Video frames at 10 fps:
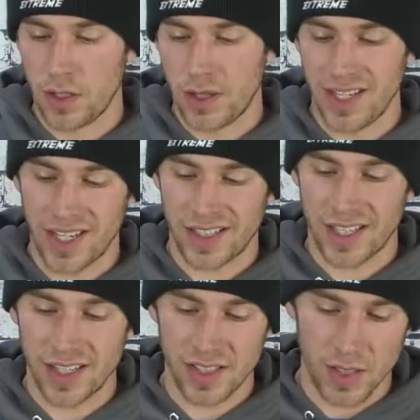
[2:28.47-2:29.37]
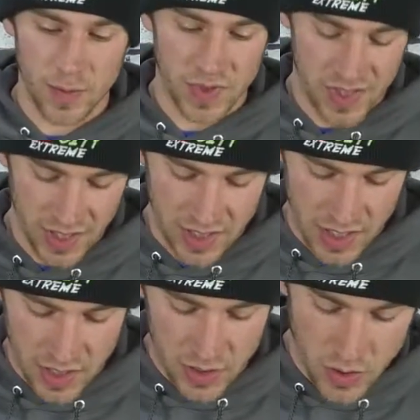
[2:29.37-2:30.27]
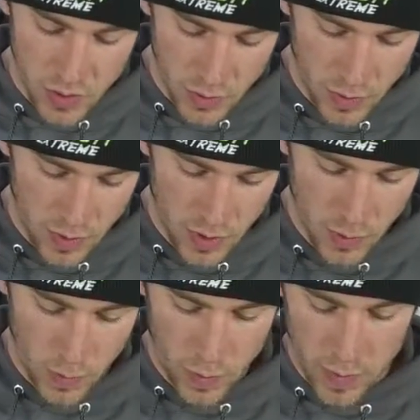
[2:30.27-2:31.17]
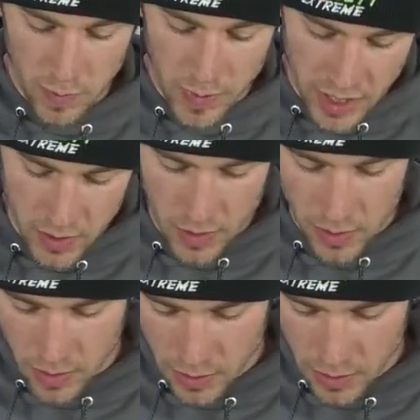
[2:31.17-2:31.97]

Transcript: the next size up, 6, 8, 2 would be better